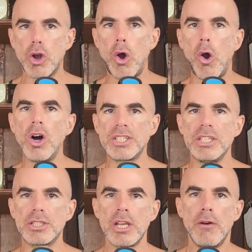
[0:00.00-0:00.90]

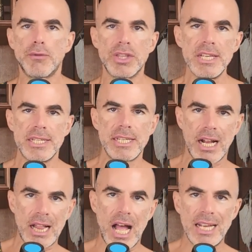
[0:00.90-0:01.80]
causes for these
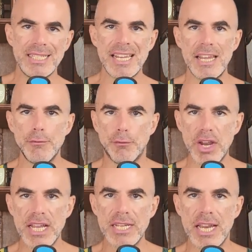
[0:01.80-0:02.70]
declines in
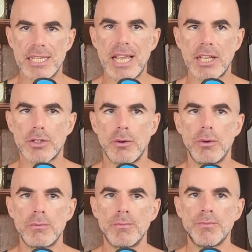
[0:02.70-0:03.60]
freaking
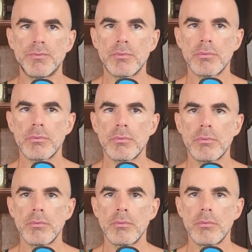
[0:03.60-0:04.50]
testosterone
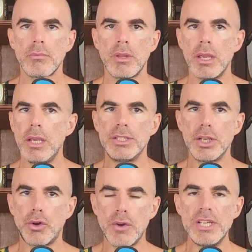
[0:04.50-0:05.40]
is
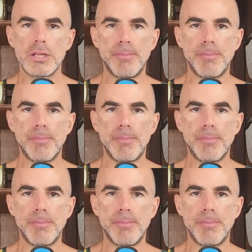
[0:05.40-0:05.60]
increased